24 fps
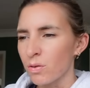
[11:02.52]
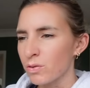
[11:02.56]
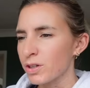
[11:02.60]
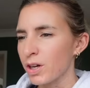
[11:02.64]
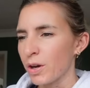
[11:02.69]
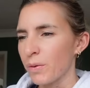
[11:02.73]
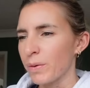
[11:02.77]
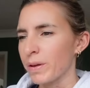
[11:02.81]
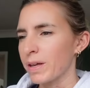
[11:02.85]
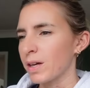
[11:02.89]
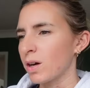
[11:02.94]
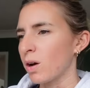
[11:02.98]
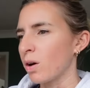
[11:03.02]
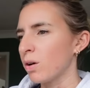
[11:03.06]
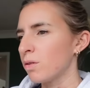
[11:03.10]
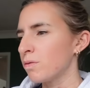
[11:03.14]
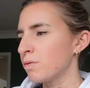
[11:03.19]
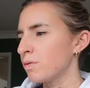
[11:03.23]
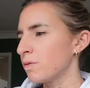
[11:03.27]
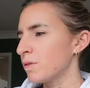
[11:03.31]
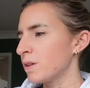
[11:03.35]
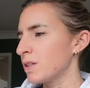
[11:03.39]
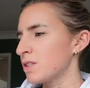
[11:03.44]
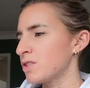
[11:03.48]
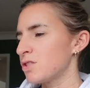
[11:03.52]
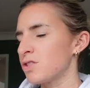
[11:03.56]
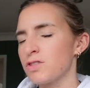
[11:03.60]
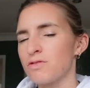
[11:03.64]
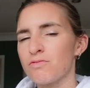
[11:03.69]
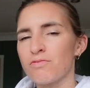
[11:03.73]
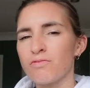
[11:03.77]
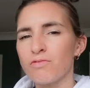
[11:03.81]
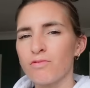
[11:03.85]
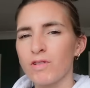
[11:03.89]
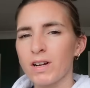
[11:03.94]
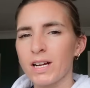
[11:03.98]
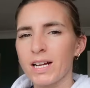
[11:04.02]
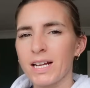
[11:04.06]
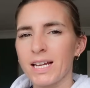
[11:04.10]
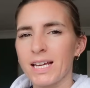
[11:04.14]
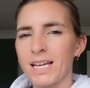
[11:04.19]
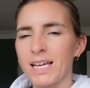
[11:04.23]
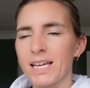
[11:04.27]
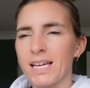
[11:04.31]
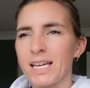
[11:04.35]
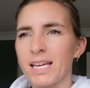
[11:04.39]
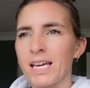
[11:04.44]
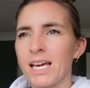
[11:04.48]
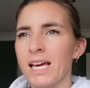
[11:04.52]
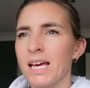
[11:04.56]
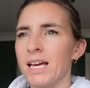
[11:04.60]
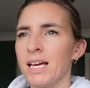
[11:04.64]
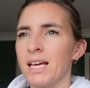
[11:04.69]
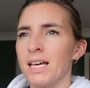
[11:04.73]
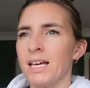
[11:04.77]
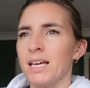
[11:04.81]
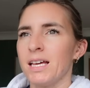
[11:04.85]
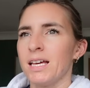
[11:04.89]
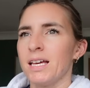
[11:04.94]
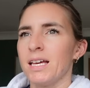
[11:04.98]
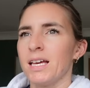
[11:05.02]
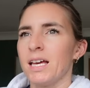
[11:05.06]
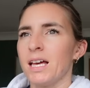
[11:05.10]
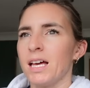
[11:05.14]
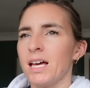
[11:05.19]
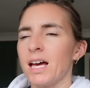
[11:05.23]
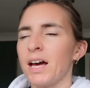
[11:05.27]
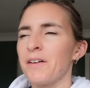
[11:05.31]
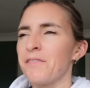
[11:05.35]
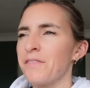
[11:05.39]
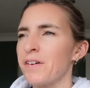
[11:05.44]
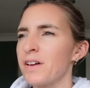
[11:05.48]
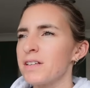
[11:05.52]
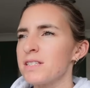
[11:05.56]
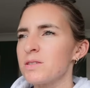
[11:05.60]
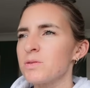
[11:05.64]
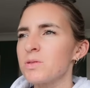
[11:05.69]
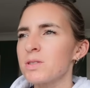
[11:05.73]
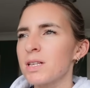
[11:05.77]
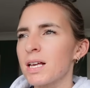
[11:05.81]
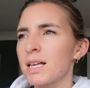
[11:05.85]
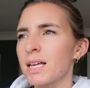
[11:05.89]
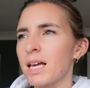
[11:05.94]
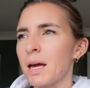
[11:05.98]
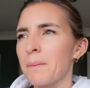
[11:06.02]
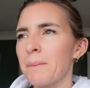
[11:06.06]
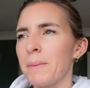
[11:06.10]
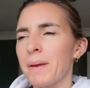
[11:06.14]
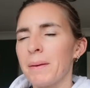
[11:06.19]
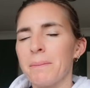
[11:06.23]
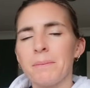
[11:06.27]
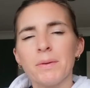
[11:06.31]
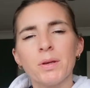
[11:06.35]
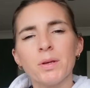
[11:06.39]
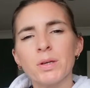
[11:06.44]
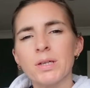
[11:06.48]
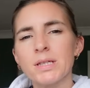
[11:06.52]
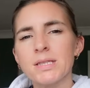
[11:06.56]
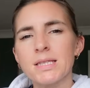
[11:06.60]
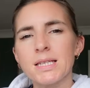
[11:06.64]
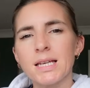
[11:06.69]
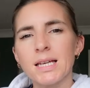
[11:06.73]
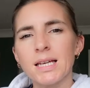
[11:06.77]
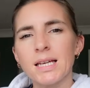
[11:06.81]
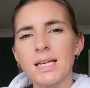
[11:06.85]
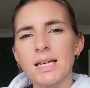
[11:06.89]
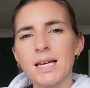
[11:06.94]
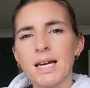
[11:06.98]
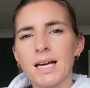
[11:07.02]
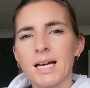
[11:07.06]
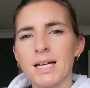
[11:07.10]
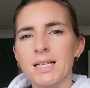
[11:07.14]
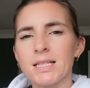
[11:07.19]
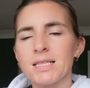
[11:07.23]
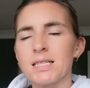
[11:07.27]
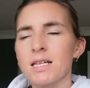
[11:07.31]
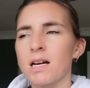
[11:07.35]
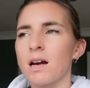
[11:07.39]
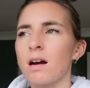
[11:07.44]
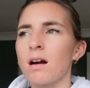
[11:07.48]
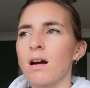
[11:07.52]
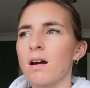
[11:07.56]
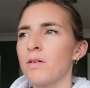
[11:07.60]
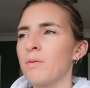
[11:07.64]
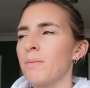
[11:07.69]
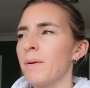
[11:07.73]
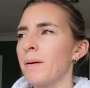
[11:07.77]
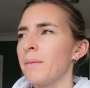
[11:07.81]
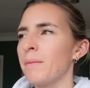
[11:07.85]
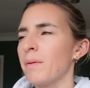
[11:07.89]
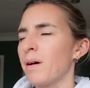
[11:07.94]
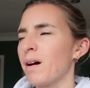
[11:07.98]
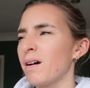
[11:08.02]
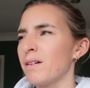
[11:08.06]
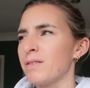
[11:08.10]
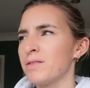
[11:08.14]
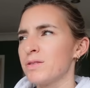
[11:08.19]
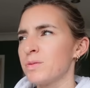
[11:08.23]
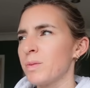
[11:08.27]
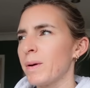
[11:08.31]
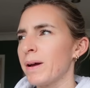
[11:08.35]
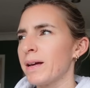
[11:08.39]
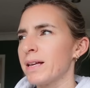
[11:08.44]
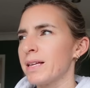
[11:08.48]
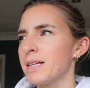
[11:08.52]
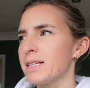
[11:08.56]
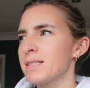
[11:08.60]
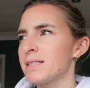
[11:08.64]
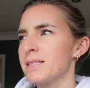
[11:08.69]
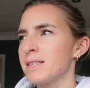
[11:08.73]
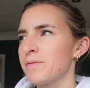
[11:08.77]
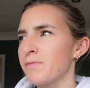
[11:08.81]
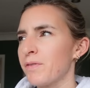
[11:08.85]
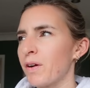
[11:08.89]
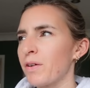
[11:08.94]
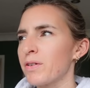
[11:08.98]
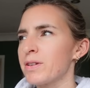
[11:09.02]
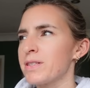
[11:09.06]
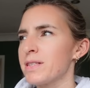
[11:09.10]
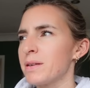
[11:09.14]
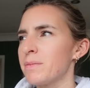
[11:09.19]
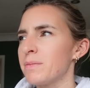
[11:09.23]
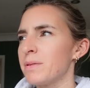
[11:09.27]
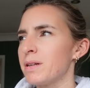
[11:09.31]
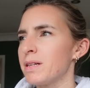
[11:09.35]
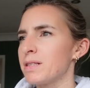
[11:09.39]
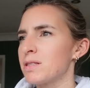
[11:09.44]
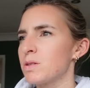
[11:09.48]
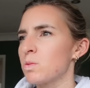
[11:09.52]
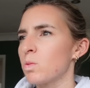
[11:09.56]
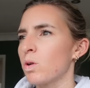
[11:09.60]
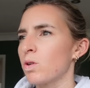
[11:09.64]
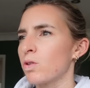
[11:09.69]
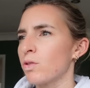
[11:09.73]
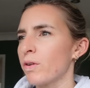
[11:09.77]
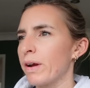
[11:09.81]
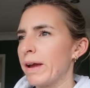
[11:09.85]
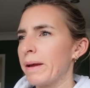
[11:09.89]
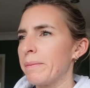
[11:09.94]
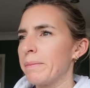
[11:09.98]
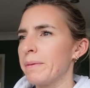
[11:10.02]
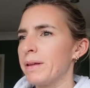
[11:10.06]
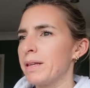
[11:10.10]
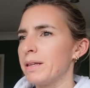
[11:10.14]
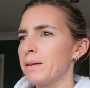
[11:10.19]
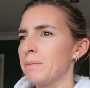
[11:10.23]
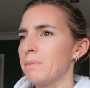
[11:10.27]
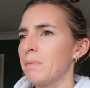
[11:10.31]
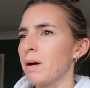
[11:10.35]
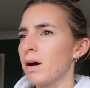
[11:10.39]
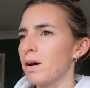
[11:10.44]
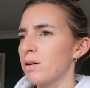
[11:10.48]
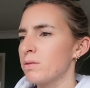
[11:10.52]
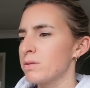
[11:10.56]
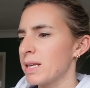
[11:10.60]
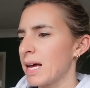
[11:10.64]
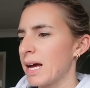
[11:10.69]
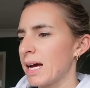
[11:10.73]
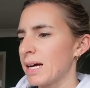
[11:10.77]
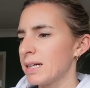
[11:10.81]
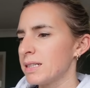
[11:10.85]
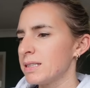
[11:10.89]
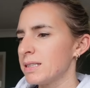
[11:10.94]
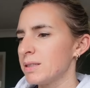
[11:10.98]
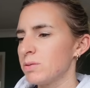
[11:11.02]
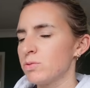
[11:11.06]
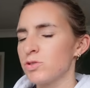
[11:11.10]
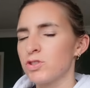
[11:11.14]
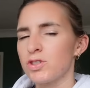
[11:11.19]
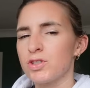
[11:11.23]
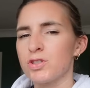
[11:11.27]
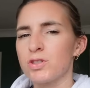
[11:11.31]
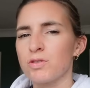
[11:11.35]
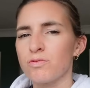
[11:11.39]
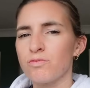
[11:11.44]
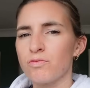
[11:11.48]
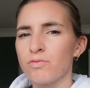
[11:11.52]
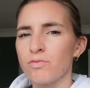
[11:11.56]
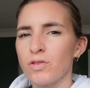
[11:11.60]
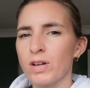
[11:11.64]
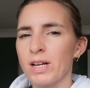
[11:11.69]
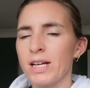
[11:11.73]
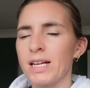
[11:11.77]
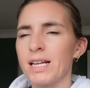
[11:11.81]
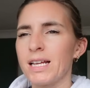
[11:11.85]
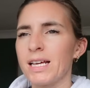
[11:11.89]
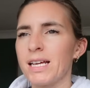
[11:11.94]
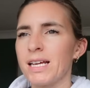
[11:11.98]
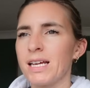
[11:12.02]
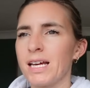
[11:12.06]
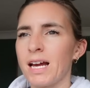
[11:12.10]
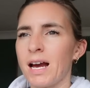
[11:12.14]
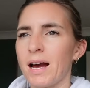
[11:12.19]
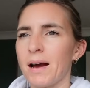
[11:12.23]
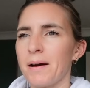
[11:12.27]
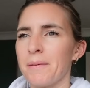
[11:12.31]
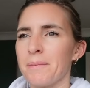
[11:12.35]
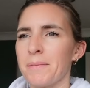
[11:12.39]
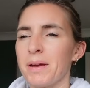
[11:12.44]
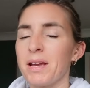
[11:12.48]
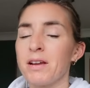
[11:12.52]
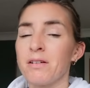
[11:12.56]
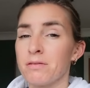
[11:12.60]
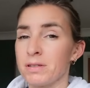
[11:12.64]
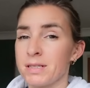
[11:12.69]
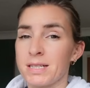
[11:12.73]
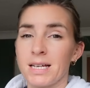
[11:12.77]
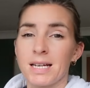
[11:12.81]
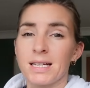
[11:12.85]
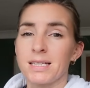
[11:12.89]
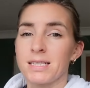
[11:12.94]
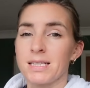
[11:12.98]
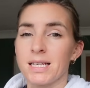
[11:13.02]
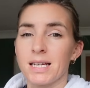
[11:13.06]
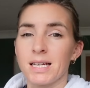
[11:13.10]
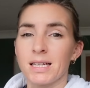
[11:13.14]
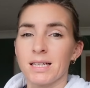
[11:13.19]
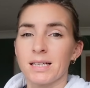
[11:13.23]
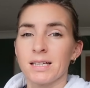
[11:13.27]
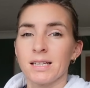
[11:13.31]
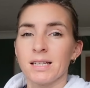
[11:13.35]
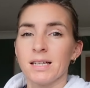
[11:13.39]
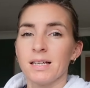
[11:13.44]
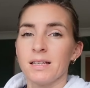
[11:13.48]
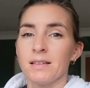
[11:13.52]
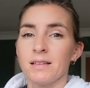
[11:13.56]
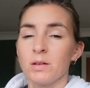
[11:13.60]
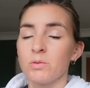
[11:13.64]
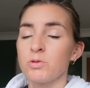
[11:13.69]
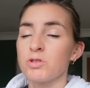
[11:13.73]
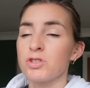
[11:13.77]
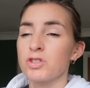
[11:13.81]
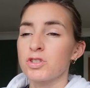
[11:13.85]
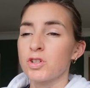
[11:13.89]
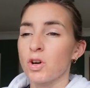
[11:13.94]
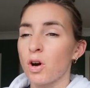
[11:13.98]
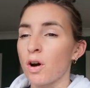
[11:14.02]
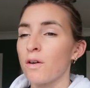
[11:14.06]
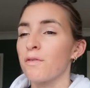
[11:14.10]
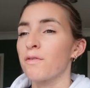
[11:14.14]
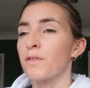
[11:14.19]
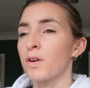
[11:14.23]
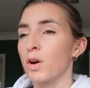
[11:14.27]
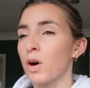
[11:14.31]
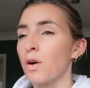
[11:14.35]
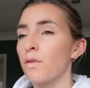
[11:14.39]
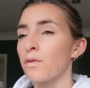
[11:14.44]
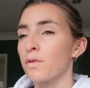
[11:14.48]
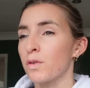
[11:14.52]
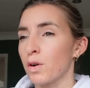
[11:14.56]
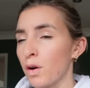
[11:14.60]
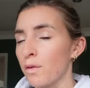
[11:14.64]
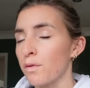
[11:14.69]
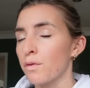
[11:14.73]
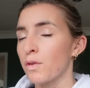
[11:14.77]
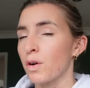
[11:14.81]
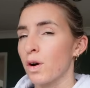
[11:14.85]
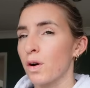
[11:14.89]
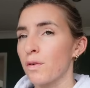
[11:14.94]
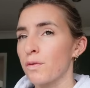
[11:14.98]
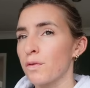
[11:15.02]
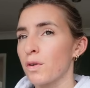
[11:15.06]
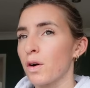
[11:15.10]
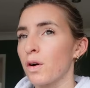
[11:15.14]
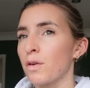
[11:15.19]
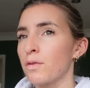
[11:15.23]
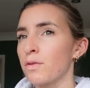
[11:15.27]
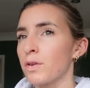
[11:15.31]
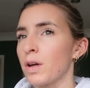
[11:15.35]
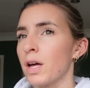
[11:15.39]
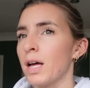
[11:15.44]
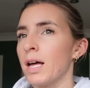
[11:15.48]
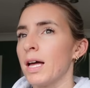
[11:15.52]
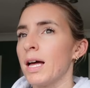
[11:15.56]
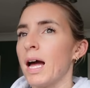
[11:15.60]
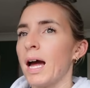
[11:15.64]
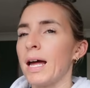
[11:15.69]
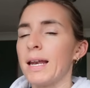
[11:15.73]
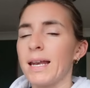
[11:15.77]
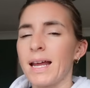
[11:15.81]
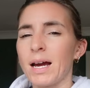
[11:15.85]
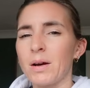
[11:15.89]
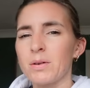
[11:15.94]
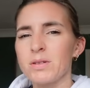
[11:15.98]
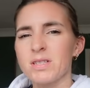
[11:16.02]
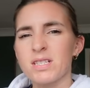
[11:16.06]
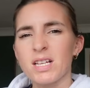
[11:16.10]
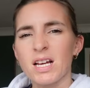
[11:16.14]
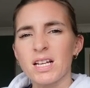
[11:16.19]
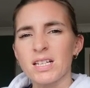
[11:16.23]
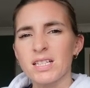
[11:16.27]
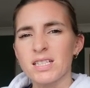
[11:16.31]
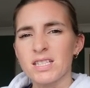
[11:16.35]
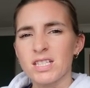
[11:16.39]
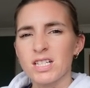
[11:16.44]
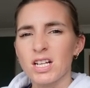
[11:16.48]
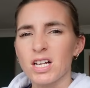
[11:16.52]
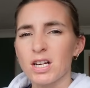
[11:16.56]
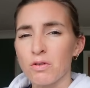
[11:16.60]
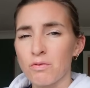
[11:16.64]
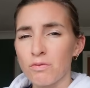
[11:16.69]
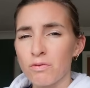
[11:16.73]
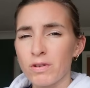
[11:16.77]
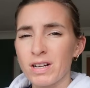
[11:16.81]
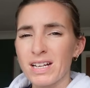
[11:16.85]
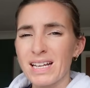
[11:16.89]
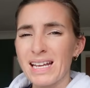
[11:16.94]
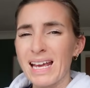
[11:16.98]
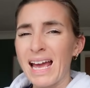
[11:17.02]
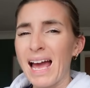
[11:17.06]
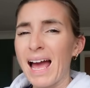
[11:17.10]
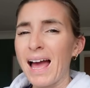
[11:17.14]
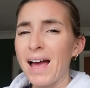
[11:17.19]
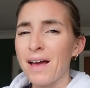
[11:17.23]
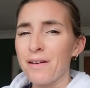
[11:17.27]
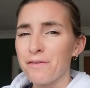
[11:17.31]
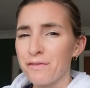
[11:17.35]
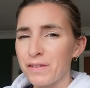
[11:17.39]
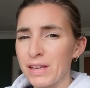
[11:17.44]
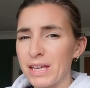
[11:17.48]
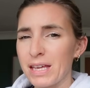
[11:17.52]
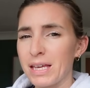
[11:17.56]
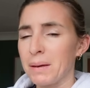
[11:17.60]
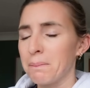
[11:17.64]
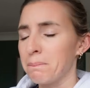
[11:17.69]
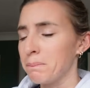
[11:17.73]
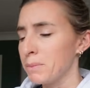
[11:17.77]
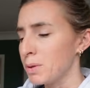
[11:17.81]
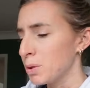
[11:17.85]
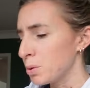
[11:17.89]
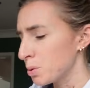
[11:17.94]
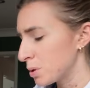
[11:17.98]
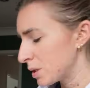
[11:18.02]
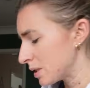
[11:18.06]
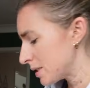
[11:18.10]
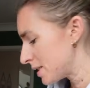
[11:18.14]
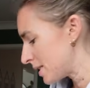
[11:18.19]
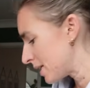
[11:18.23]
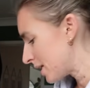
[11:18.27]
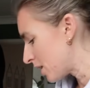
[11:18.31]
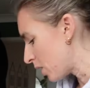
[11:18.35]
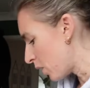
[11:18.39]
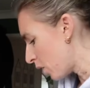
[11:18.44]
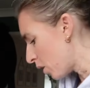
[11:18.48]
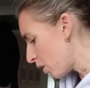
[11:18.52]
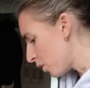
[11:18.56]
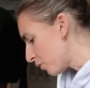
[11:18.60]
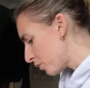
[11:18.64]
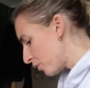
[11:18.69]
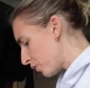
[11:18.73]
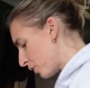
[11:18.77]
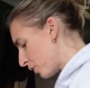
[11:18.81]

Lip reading: ongoing cough that's just really... At first it was like a bit mucousy, and I remember, I swear, it's very similar to what Graham and Miles had. It was just really irritating. They would just cough and cough and cough and cough and cough. And now it's turned into like a really heavy mucousy cough.